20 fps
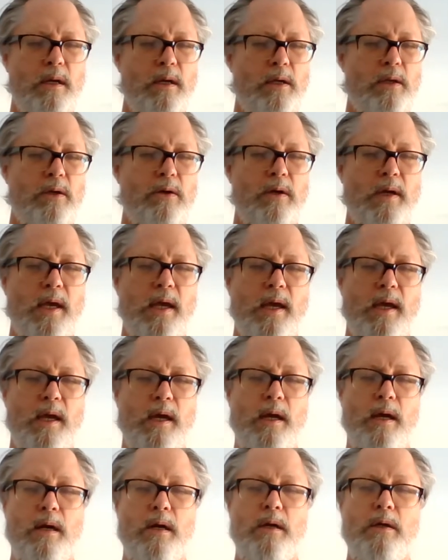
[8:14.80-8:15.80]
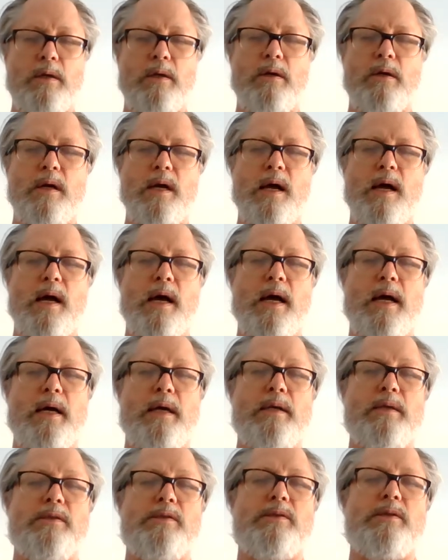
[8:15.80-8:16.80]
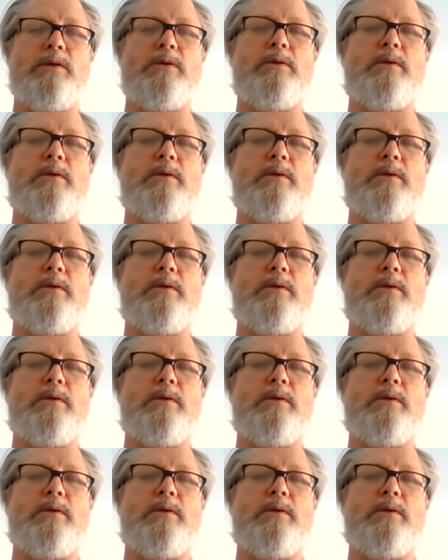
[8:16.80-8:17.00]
your hair, your eyes, your